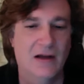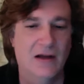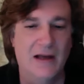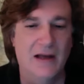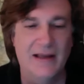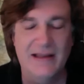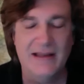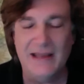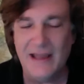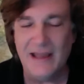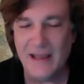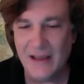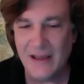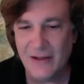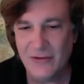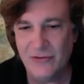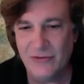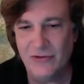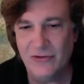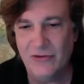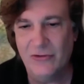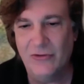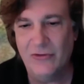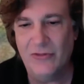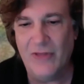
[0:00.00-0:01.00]
I can't
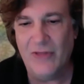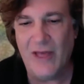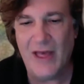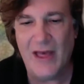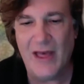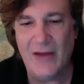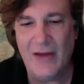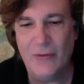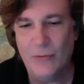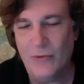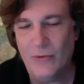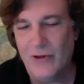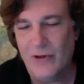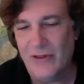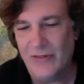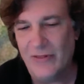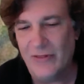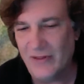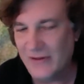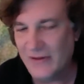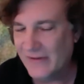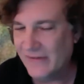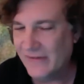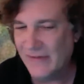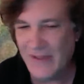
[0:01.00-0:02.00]
do that with
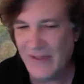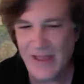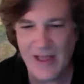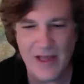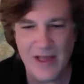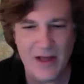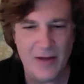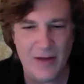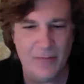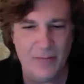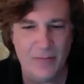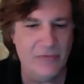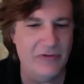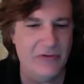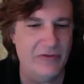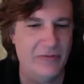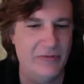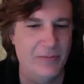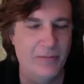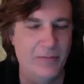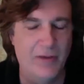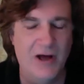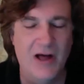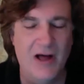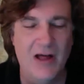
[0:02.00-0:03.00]
exams,
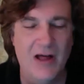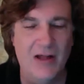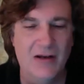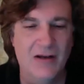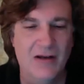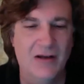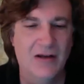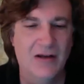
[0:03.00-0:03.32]
but